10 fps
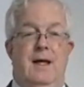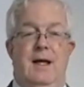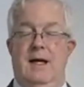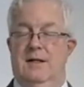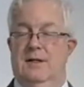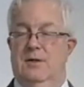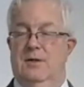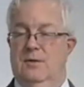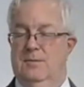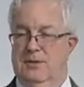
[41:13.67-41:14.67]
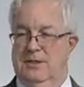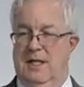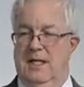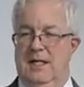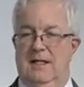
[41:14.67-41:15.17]
and you
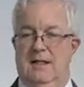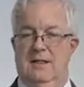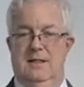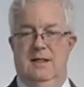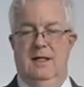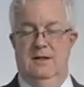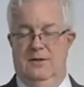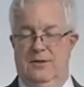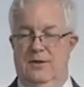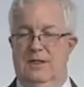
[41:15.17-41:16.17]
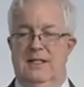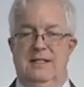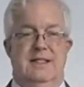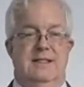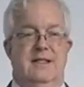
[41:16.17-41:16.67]
presented under
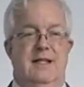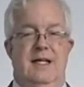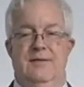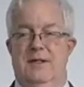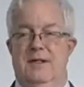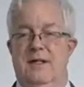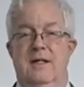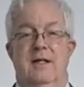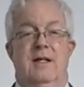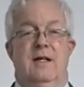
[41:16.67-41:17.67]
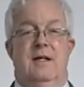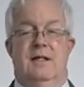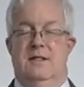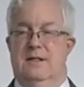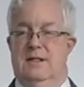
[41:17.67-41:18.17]
13611
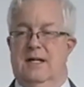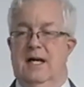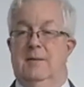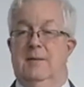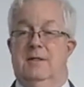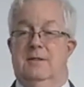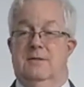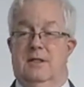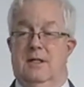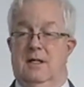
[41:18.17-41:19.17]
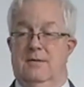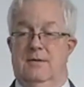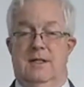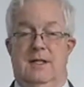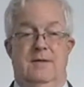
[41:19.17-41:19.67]
your entitlement to
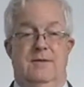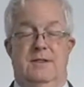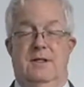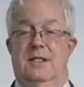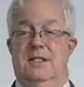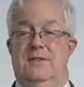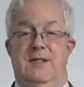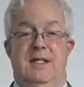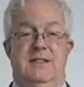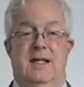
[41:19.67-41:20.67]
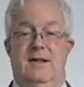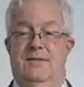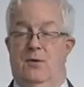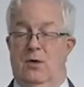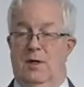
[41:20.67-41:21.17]
recovery of attorney's fees at
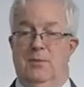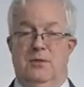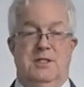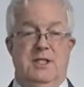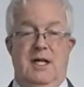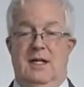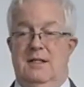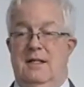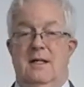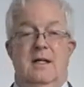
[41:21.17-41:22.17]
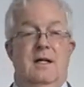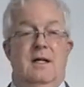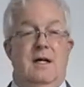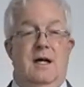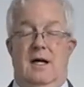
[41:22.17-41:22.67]
40%
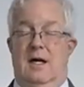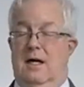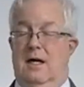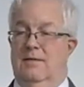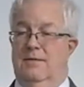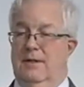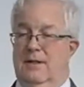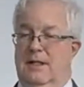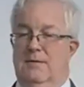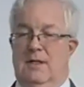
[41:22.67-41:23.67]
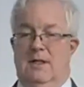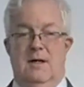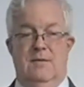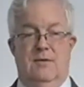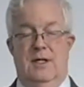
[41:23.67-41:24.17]
of the
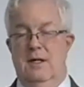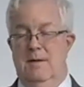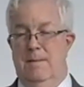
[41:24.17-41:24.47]
recovery,